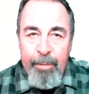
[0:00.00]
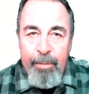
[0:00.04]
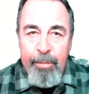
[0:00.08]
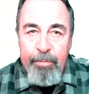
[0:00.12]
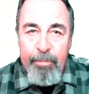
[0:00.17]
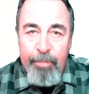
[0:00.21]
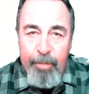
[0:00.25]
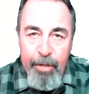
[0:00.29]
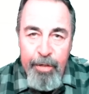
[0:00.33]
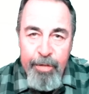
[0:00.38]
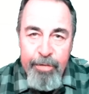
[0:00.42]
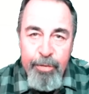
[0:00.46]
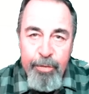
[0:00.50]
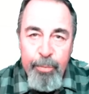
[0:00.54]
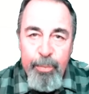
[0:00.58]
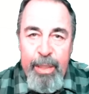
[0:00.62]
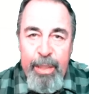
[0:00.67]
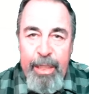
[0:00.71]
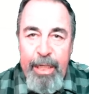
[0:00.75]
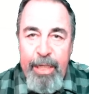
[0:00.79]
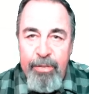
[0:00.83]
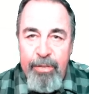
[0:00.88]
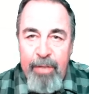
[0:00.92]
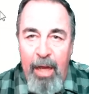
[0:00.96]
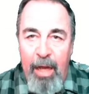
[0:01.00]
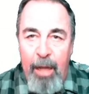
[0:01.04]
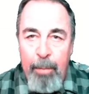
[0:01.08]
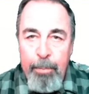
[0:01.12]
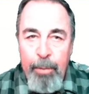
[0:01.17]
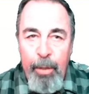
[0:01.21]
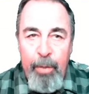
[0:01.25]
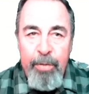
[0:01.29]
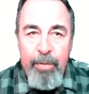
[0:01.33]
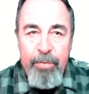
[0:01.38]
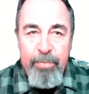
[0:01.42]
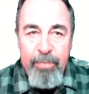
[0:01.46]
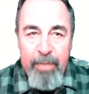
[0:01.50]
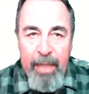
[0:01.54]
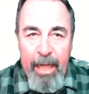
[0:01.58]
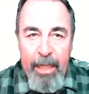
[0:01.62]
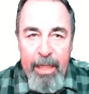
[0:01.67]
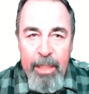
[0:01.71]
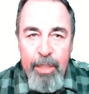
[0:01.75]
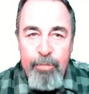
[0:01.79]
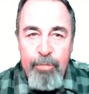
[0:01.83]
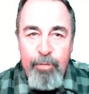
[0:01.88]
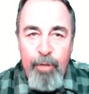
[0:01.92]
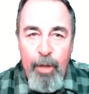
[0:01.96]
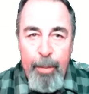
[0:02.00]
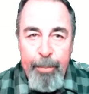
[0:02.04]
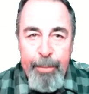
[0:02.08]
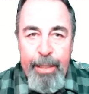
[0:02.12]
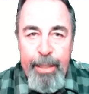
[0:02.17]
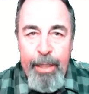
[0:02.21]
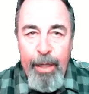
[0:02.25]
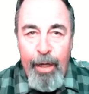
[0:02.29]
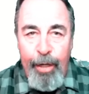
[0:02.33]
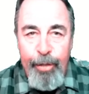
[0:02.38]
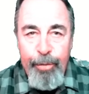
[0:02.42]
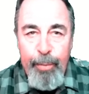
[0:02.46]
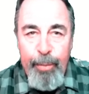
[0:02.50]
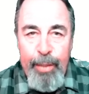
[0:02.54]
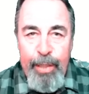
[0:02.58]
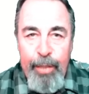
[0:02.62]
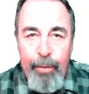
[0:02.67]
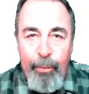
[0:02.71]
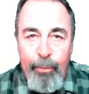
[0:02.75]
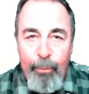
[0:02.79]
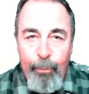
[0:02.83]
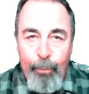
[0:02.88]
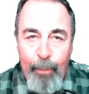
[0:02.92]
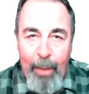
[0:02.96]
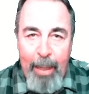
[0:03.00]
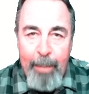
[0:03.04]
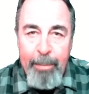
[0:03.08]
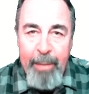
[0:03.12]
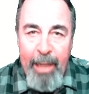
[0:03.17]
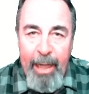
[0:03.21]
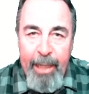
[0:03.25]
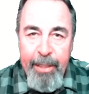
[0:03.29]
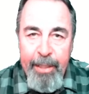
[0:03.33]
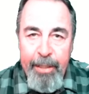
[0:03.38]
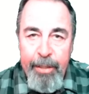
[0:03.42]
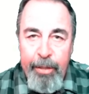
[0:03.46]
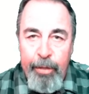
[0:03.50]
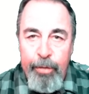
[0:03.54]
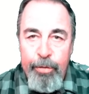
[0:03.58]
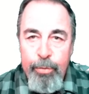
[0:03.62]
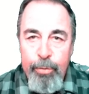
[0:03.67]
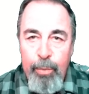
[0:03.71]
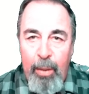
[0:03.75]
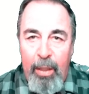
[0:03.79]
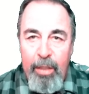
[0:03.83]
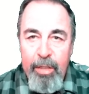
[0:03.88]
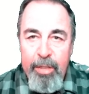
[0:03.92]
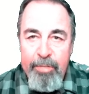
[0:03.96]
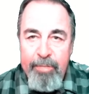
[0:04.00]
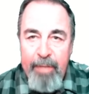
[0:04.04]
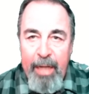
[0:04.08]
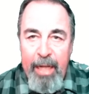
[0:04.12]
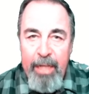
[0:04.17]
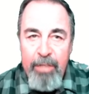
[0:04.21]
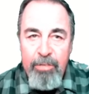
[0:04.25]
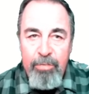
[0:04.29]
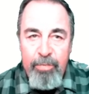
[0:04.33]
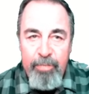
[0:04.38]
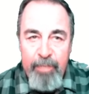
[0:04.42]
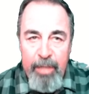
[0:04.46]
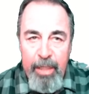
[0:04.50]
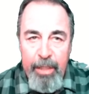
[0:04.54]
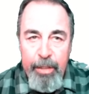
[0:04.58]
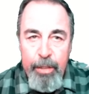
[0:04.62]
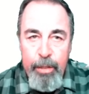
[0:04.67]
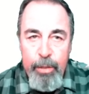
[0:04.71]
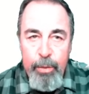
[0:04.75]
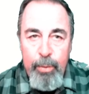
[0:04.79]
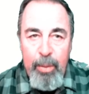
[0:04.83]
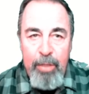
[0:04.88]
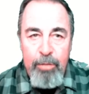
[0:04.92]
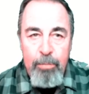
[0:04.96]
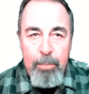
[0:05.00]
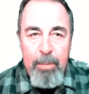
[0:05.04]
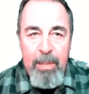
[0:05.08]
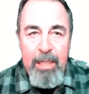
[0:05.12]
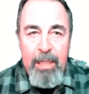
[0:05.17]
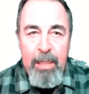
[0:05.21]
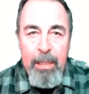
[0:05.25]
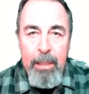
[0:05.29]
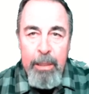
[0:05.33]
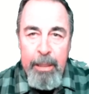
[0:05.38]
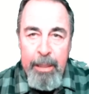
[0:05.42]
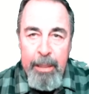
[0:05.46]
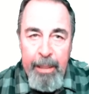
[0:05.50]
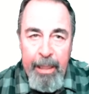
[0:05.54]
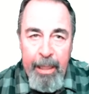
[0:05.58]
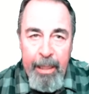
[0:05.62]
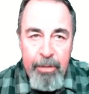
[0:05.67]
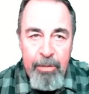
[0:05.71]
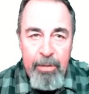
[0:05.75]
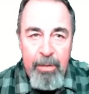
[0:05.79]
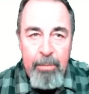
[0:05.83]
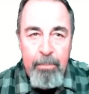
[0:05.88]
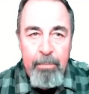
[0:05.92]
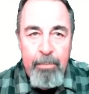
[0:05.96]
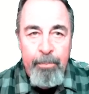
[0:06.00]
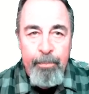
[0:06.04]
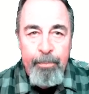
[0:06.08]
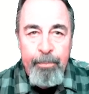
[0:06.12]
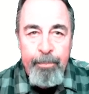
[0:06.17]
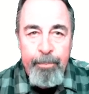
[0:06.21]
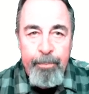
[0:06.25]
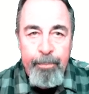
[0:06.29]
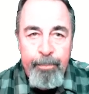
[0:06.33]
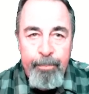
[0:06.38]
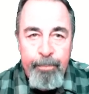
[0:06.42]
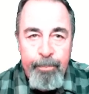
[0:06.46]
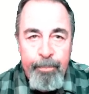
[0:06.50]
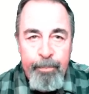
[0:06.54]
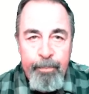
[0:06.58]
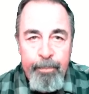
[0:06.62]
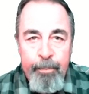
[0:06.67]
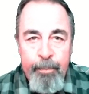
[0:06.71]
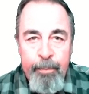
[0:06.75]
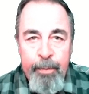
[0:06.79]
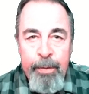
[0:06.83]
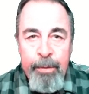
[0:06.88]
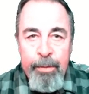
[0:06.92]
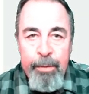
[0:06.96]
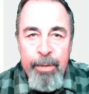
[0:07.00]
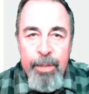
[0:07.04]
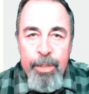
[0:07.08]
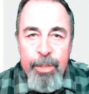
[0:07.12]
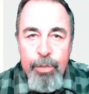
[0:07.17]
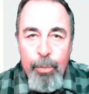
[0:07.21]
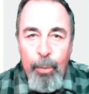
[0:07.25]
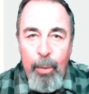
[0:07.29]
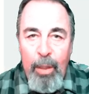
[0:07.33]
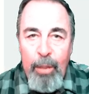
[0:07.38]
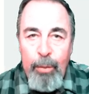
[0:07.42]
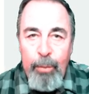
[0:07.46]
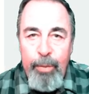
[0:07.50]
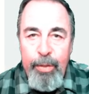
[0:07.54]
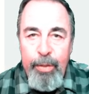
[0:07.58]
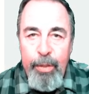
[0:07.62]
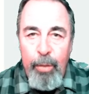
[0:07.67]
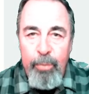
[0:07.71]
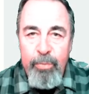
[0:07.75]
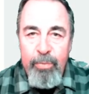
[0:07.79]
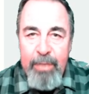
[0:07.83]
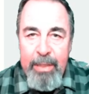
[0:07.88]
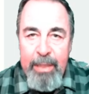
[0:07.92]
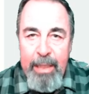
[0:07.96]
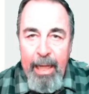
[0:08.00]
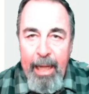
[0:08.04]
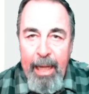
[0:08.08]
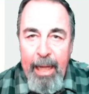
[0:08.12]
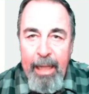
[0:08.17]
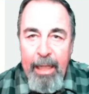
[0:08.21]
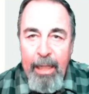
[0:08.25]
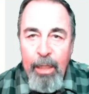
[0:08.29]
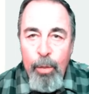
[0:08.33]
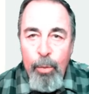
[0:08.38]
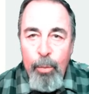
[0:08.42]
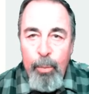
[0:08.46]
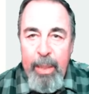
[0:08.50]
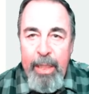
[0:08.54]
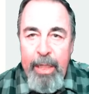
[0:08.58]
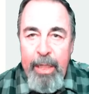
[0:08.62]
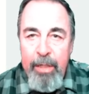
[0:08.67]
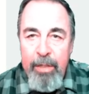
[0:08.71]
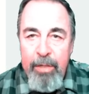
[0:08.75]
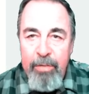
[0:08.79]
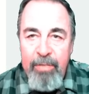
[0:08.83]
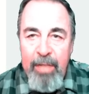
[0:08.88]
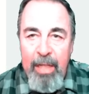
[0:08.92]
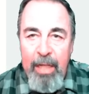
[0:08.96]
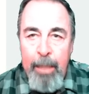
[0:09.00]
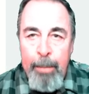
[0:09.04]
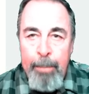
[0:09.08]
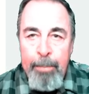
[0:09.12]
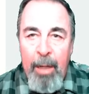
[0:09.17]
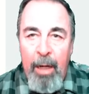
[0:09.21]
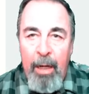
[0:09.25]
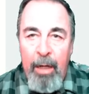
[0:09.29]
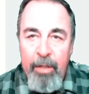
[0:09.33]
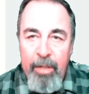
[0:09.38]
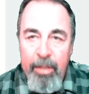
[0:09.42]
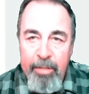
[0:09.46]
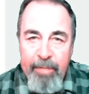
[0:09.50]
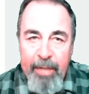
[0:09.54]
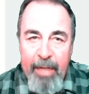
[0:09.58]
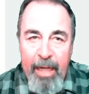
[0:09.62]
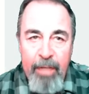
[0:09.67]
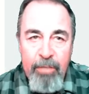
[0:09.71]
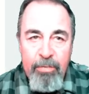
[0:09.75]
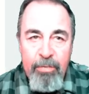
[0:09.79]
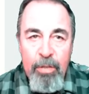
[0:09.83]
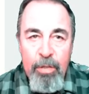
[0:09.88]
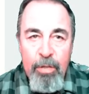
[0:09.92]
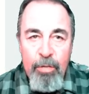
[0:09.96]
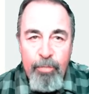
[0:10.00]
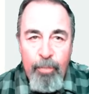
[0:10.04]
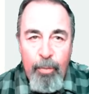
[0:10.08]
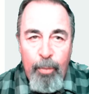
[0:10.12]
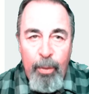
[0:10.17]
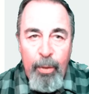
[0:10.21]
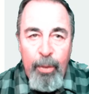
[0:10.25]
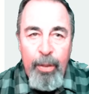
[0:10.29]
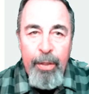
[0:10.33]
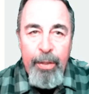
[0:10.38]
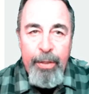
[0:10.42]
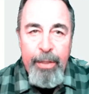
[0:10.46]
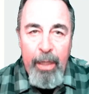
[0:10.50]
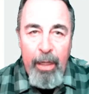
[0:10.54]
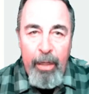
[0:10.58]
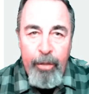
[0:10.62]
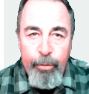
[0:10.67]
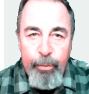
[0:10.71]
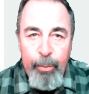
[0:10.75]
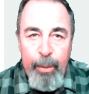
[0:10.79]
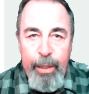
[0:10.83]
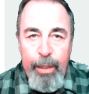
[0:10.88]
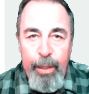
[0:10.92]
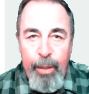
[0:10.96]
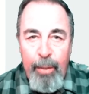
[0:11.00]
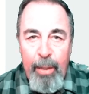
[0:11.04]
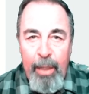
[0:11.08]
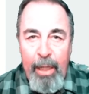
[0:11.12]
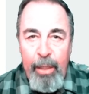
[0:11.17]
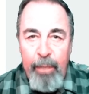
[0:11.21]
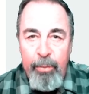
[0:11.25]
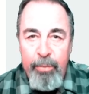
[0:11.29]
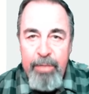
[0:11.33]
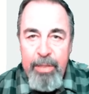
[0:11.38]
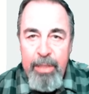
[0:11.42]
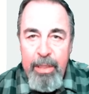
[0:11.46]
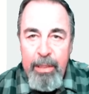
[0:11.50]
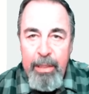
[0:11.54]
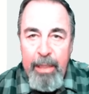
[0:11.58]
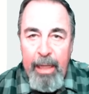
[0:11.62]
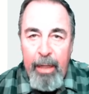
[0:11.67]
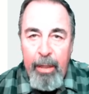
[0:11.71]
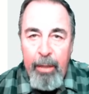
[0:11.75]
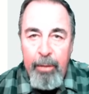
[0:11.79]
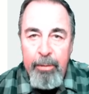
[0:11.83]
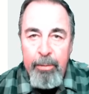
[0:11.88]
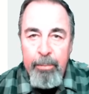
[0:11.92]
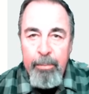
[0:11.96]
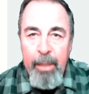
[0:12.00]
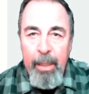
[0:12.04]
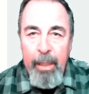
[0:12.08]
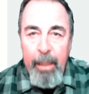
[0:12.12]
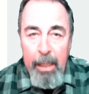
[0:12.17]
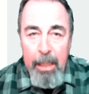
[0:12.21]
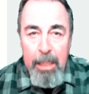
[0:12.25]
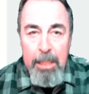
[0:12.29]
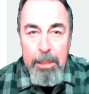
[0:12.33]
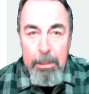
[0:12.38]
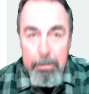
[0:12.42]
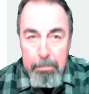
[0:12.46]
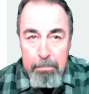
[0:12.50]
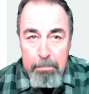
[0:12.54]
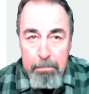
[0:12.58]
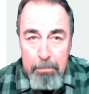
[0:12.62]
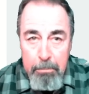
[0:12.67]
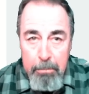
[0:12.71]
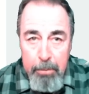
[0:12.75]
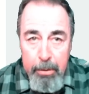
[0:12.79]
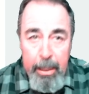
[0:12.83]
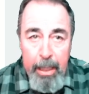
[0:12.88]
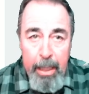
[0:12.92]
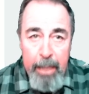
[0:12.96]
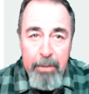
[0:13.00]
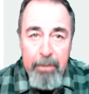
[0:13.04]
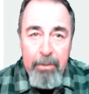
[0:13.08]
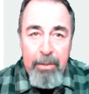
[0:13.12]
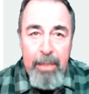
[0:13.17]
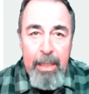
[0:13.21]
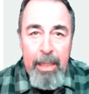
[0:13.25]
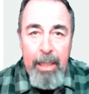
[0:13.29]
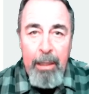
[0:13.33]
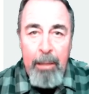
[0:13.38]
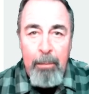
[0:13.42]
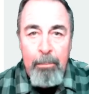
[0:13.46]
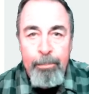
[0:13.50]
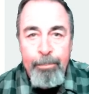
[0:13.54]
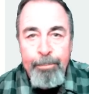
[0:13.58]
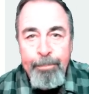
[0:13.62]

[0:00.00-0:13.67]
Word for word: First, we need to upload a sketch from the Arduino Web Editor to our device via the USB connection. To work with OTA, we need to set up our device for the Arduino IoT Cloud and create a thing.